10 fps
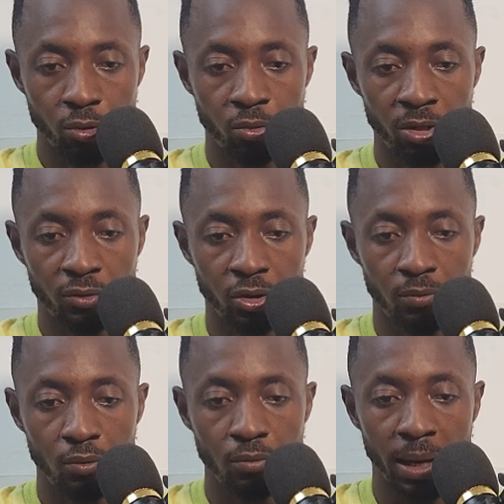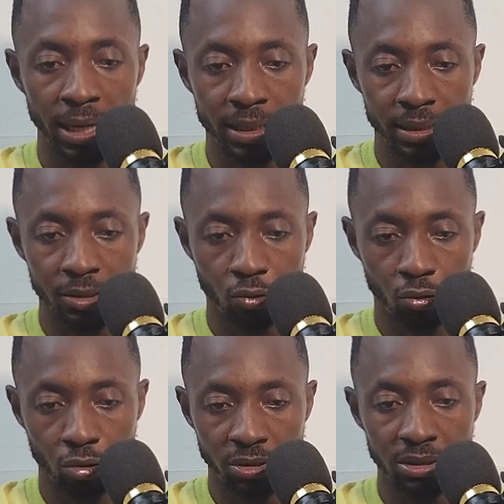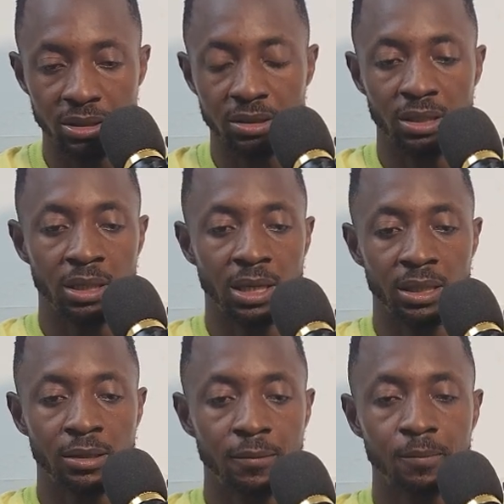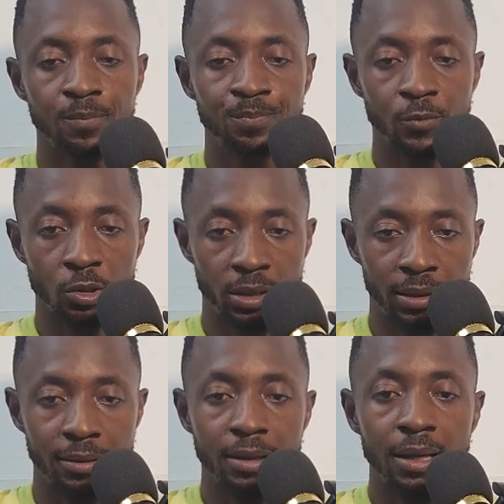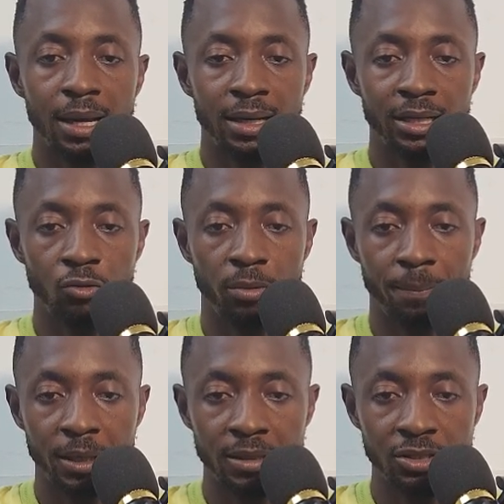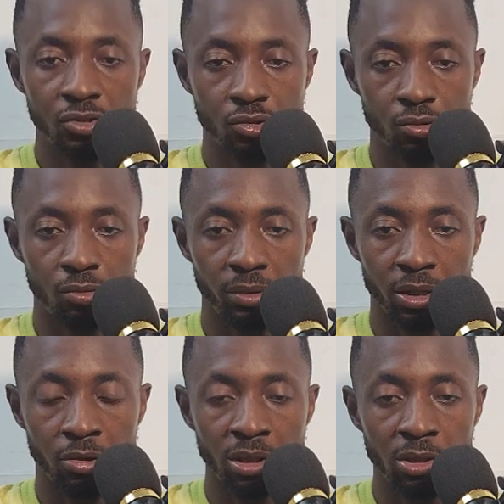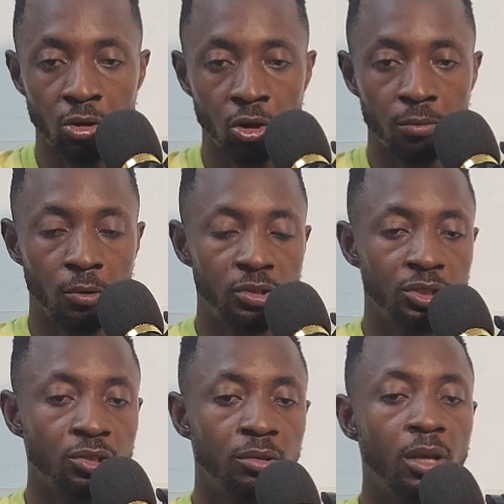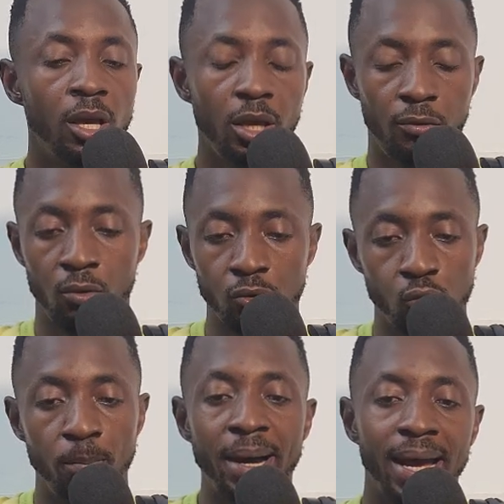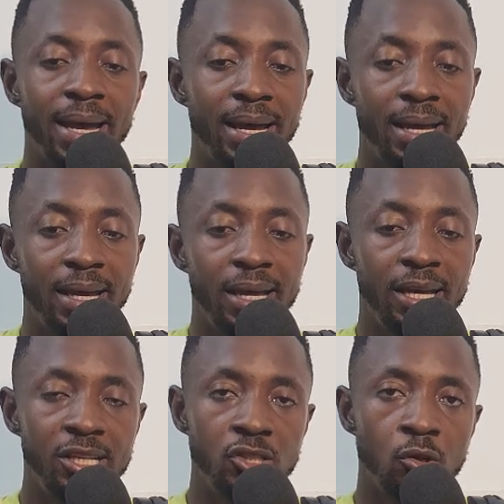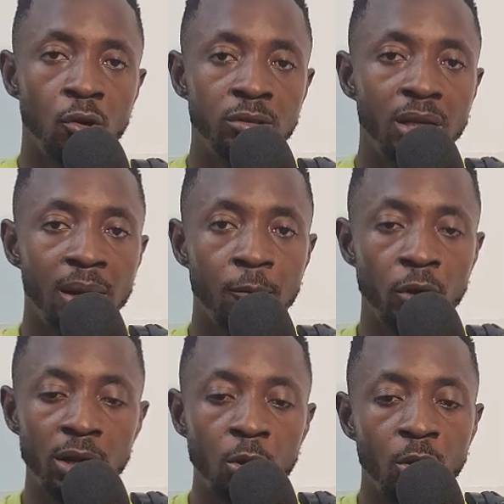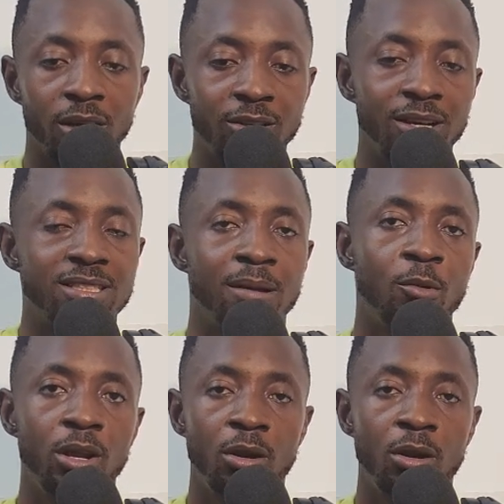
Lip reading: wait for the pullback to touch this trend line. Okay, and then if you pick these two, they call it long position. If you want to buy, it's called I'm going long. You can say I'm going